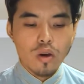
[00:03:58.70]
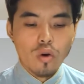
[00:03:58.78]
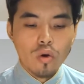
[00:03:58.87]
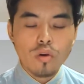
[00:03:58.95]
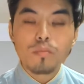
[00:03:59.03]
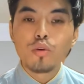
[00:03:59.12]

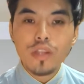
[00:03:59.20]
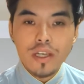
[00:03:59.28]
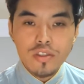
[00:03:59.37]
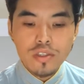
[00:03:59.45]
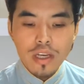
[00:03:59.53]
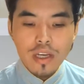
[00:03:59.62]
or
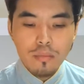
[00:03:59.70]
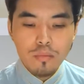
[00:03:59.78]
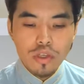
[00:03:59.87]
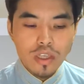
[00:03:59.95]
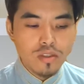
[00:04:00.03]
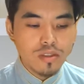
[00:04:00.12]
Buddha
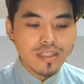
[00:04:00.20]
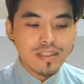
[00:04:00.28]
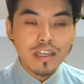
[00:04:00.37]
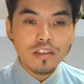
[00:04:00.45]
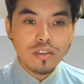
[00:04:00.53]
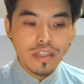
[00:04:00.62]
Shakyamuni's
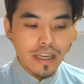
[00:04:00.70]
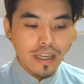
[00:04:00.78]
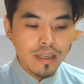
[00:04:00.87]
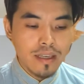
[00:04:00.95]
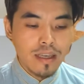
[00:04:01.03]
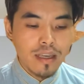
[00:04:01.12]
Descent
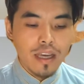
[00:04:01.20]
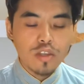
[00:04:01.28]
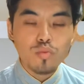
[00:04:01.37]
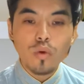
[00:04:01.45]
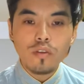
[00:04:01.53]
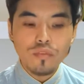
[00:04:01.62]
Day,
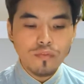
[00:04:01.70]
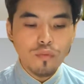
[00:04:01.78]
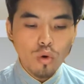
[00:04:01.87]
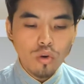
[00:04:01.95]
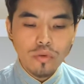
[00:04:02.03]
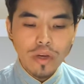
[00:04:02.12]
is one of the
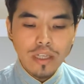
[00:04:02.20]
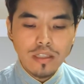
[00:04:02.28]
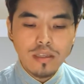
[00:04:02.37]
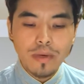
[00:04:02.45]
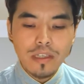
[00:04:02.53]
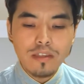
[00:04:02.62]
4
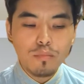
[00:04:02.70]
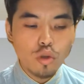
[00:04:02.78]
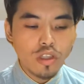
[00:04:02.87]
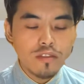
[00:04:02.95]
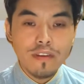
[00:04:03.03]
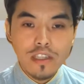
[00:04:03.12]
great Tibetan Buddhist